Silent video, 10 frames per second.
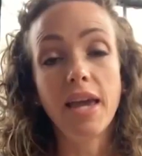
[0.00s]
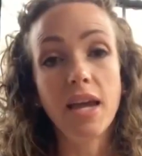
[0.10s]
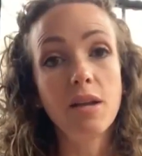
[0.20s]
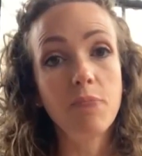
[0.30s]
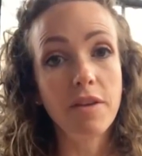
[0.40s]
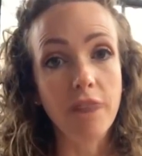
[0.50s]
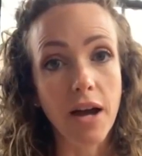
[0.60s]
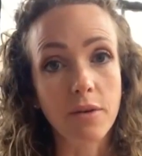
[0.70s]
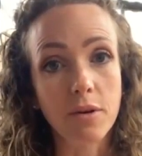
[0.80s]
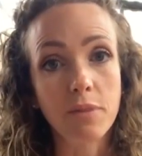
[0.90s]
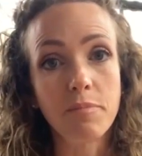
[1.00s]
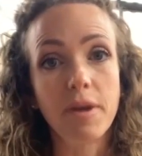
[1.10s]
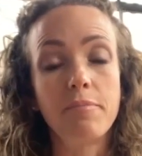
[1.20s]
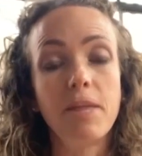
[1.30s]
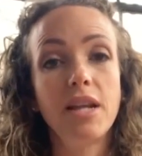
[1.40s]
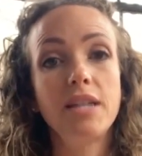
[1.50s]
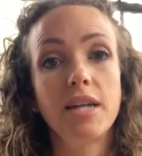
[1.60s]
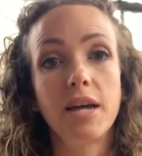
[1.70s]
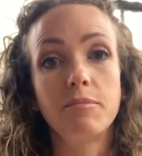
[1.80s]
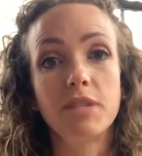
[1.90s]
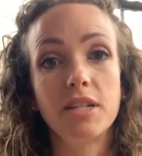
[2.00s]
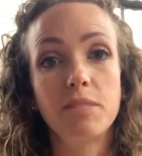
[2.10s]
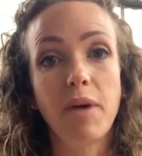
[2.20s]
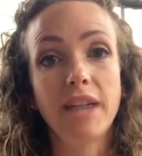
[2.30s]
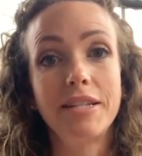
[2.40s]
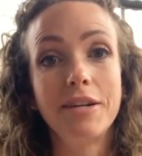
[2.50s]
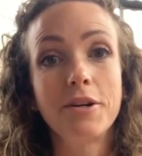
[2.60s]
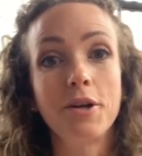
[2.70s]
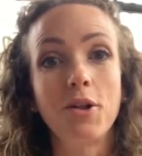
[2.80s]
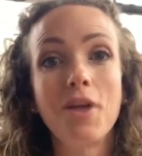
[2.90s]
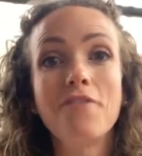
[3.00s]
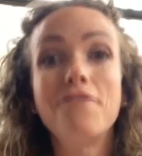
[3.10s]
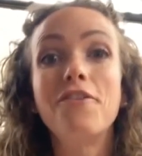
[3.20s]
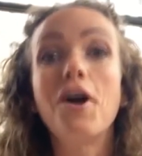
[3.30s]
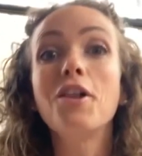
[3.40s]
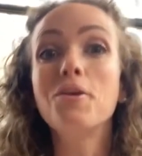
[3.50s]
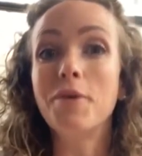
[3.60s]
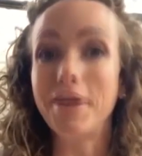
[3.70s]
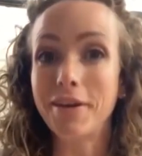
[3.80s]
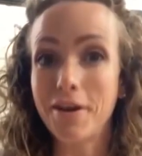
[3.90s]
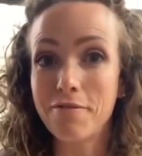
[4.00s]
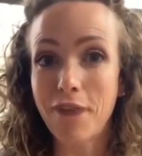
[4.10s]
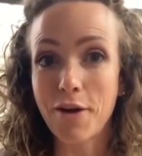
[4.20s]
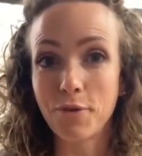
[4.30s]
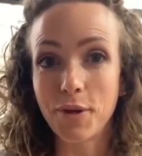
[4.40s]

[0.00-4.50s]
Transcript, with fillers: can be viral, but many times is bacterial following a viral